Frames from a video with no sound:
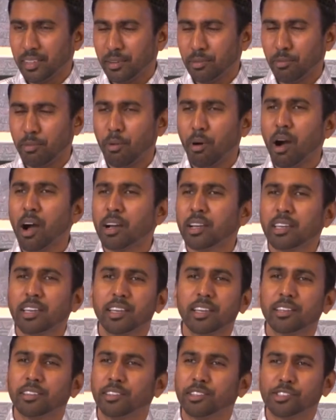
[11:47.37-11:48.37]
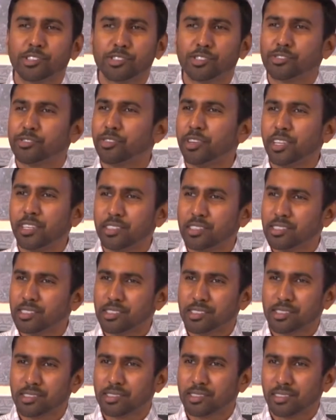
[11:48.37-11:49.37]
and walking in the
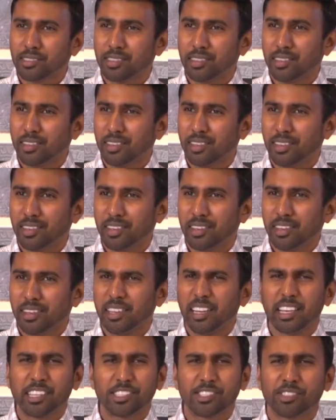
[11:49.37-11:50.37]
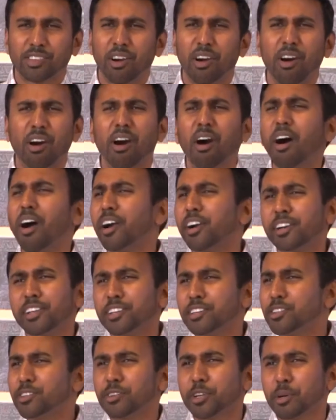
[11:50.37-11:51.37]
streets next to
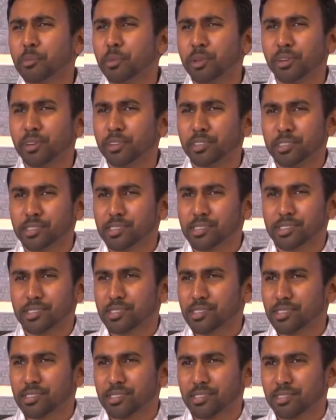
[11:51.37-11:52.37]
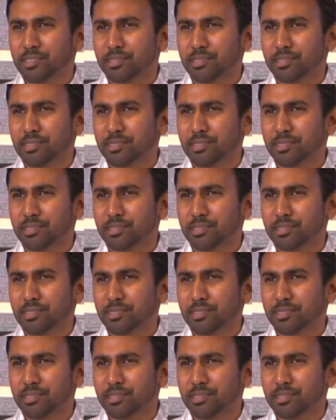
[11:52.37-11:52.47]
hardened criminals,